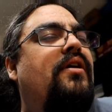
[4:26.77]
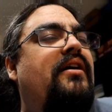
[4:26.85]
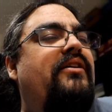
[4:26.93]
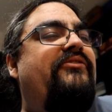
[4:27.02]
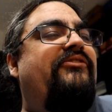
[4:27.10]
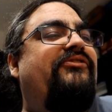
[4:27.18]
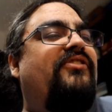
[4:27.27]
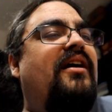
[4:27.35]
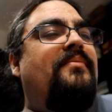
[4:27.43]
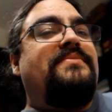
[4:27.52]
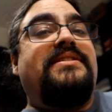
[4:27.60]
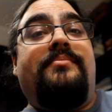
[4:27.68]
of
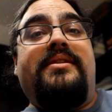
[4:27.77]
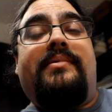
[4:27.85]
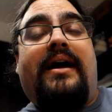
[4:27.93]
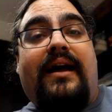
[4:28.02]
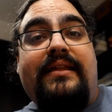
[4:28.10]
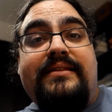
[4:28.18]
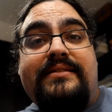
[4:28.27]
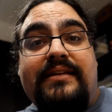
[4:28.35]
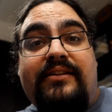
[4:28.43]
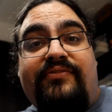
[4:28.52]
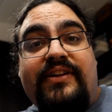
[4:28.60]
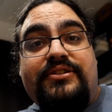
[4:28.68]
from some of the
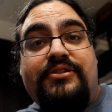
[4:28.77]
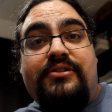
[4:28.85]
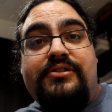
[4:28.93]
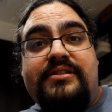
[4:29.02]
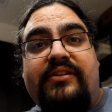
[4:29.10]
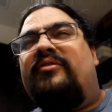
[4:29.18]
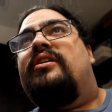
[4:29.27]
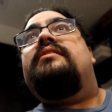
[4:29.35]
behind-the-scene features of one